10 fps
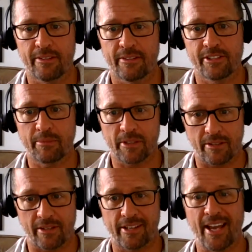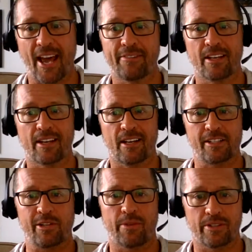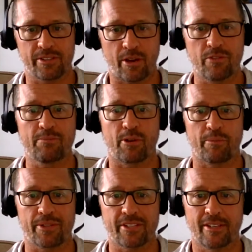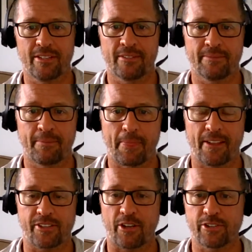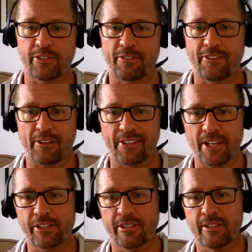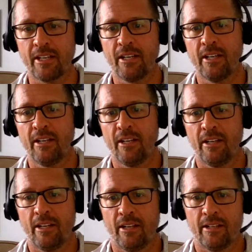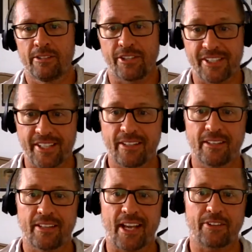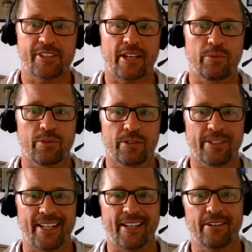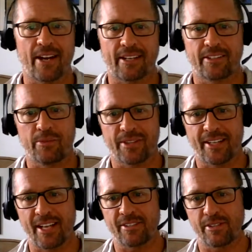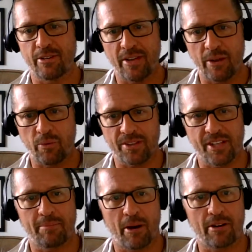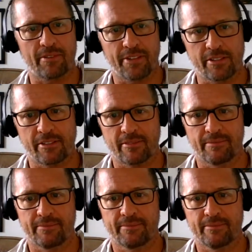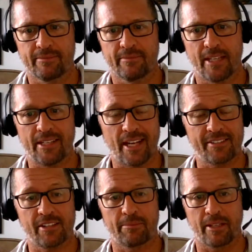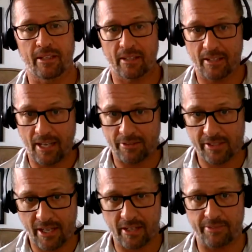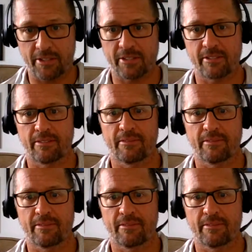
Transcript: Similarly, having a connection to one's own purpose is also the foundation to seeing the outside world and interacting with it as though it was a part of us and not something outside of us.